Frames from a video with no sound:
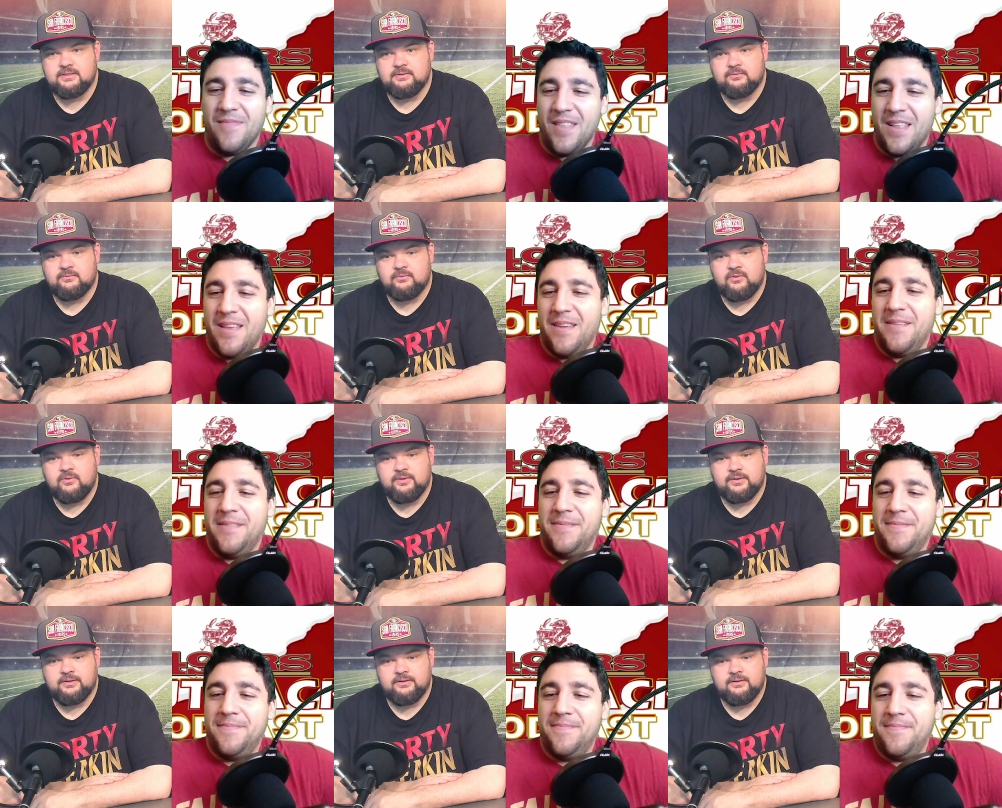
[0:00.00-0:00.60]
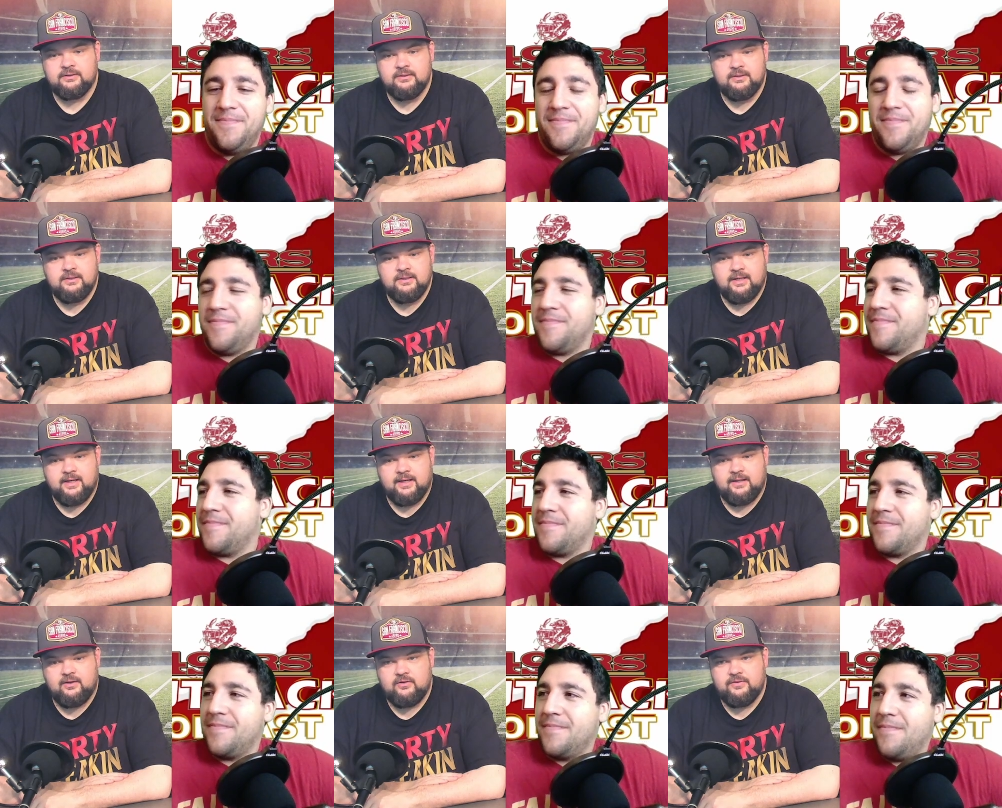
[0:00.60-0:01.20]
Speaker 1: thing rolling.
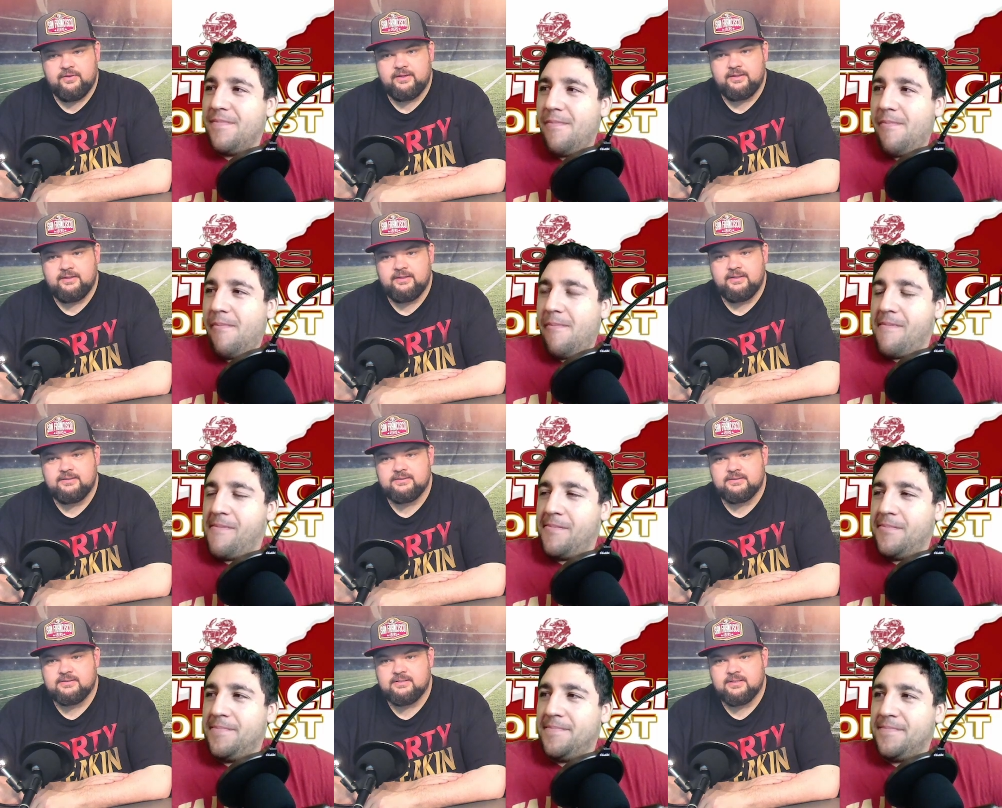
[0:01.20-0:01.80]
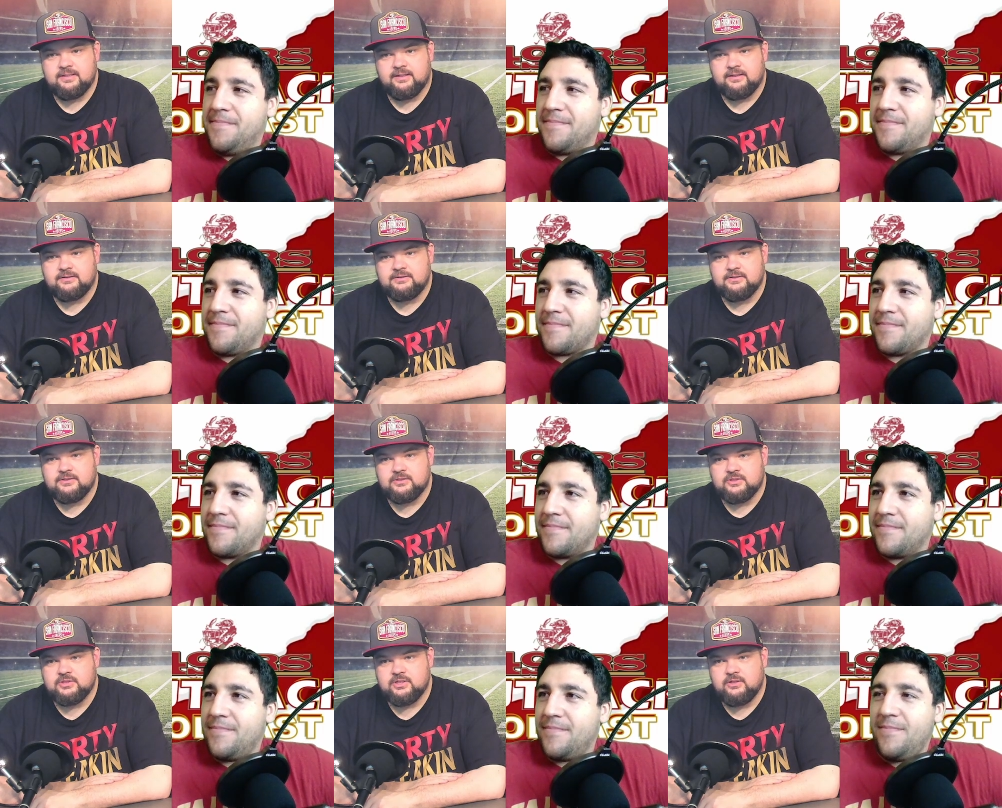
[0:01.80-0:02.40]
And all they need is a ticket
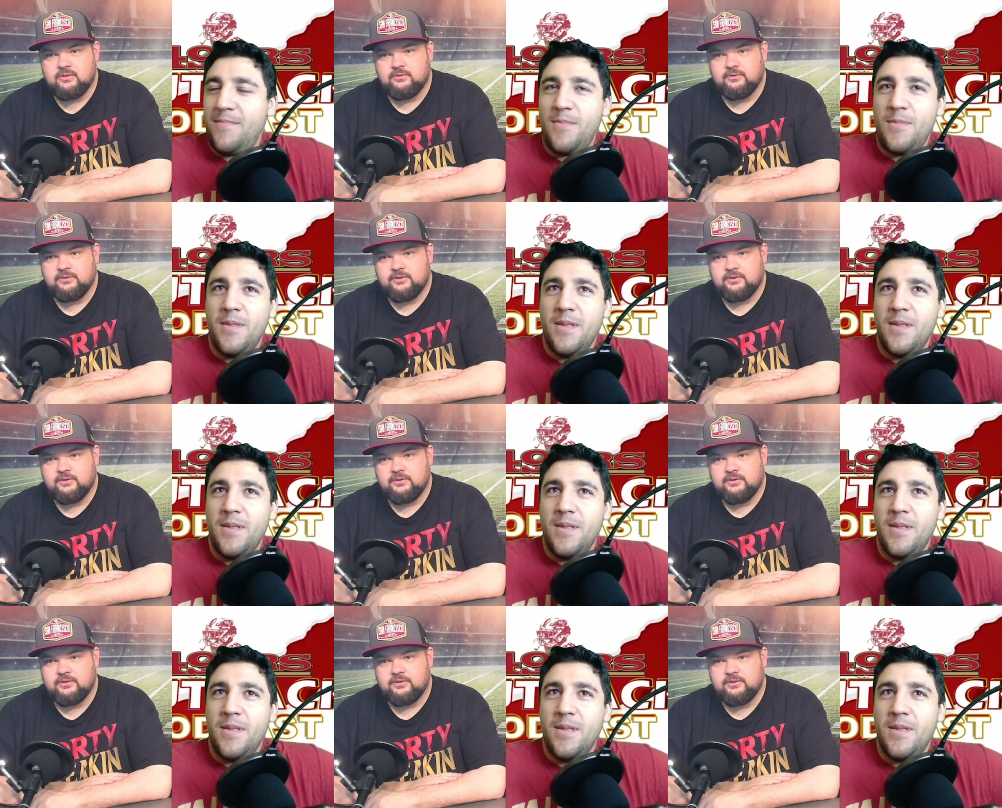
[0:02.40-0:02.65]
to the show.